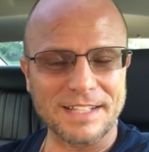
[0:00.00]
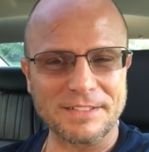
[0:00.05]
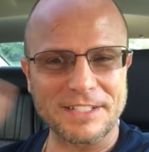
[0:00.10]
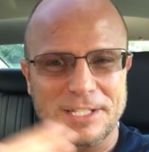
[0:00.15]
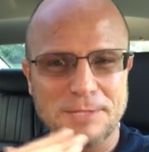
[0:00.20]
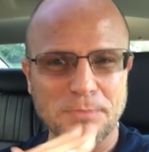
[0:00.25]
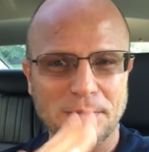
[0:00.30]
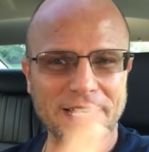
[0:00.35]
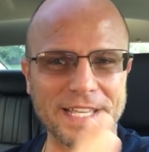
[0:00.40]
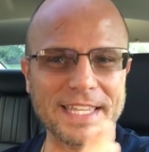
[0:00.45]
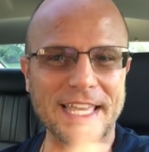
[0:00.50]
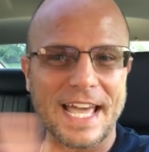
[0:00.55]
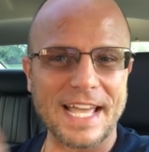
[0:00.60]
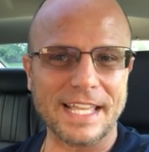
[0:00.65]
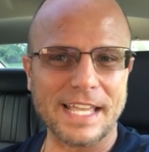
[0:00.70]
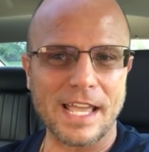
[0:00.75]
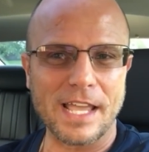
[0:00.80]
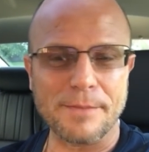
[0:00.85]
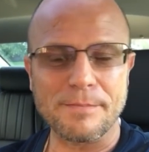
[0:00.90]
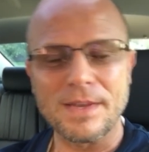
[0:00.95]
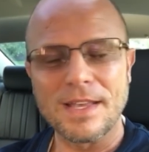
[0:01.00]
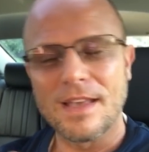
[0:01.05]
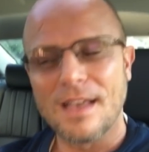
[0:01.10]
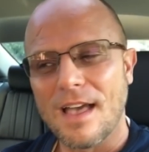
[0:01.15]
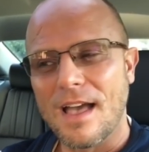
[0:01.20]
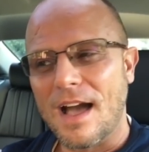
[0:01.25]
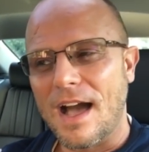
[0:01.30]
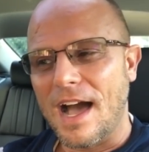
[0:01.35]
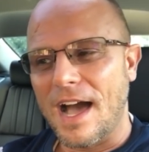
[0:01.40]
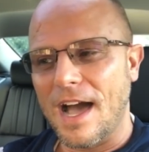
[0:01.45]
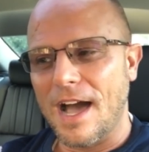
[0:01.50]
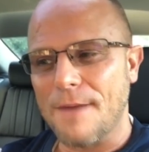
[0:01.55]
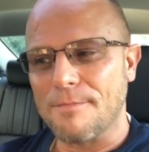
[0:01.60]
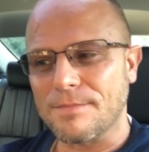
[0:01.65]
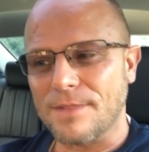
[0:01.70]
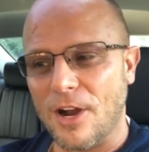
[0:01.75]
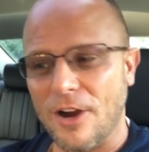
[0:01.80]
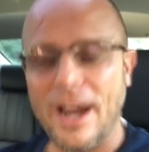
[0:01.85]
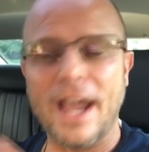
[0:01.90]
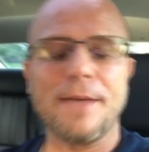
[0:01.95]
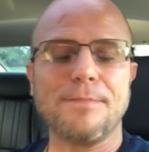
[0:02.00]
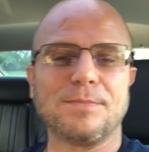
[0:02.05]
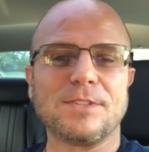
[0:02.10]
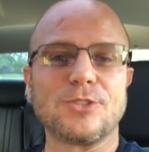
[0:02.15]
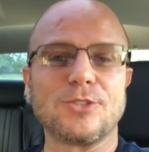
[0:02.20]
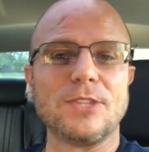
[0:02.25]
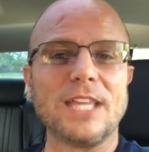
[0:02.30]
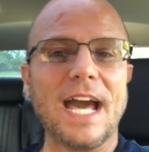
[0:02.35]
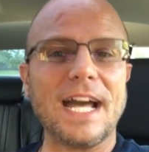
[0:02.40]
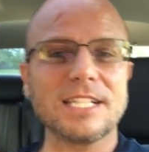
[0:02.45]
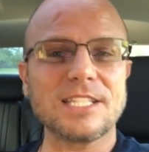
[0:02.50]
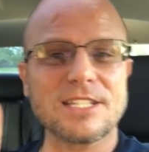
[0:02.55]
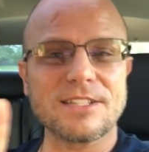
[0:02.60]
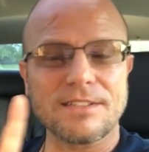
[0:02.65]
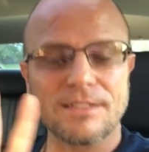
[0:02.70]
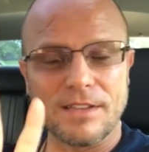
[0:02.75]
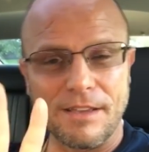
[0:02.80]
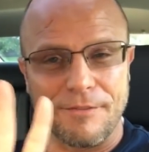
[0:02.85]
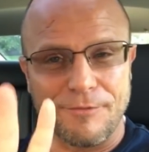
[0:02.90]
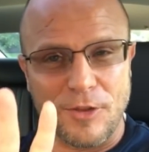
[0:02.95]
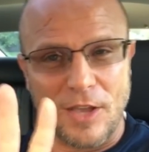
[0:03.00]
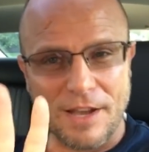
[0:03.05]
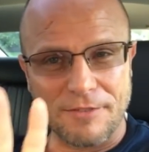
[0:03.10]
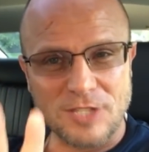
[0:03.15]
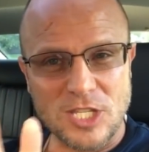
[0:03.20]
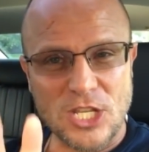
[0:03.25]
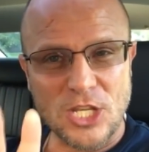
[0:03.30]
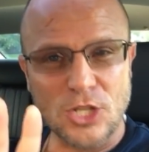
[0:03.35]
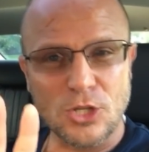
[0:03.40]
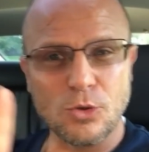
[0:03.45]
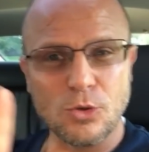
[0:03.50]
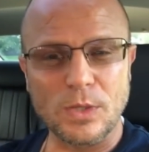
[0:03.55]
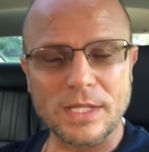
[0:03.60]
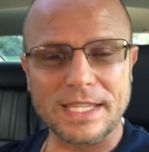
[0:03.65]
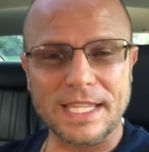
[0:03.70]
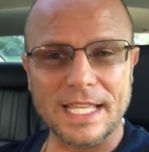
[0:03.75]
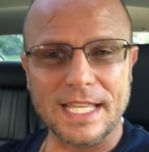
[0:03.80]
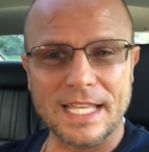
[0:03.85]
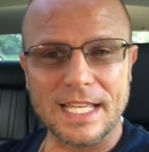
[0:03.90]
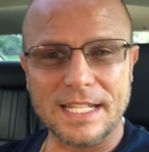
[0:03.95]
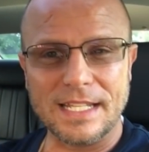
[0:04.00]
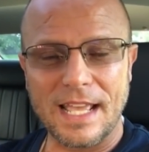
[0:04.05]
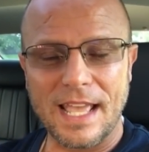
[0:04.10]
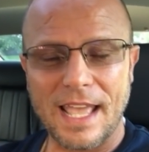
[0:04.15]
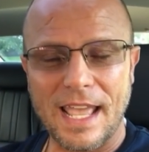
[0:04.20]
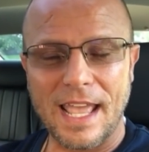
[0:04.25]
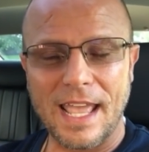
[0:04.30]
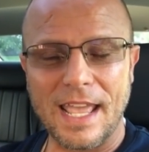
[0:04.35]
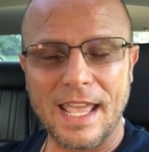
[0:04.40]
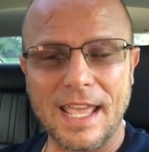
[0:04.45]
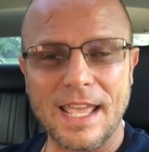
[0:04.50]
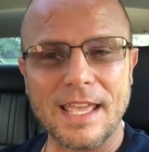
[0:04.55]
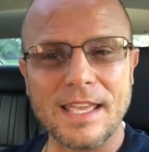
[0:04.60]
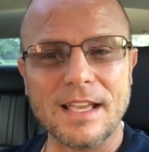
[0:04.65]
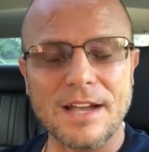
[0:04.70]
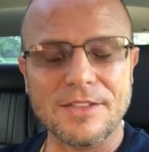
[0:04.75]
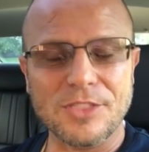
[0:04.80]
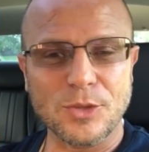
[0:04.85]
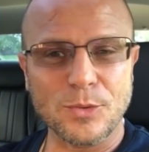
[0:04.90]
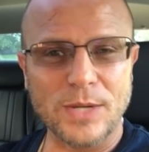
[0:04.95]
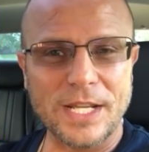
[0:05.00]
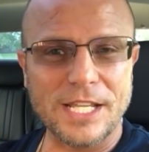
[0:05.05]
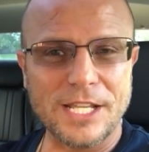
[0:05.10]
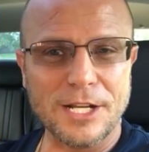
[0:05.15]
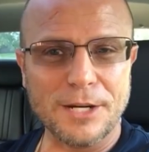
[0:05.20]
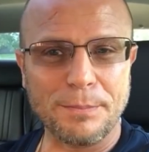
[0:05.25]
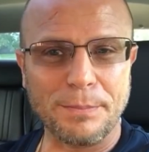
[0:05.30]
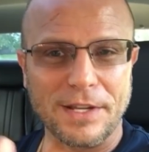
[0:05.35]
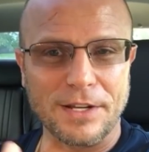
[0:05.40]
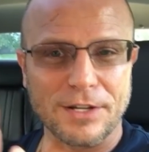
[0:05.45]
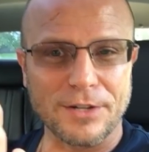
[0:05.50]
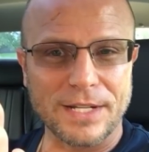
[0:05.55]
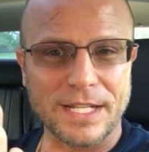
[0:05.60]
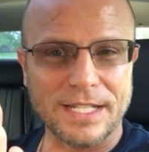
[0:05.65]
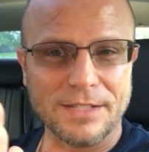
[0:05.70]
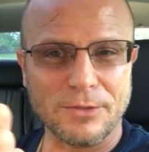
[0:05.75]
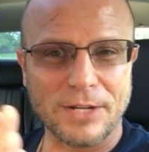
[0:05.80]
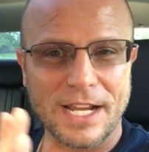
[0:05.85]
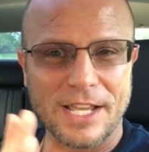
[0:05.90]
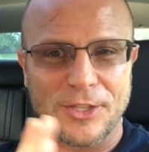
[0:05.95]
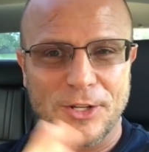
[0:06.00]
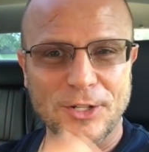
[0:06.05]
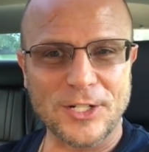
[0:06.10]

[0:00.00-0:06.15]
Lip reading: And just play that game. All right, so that's if you have 2 within a 3-year period, right?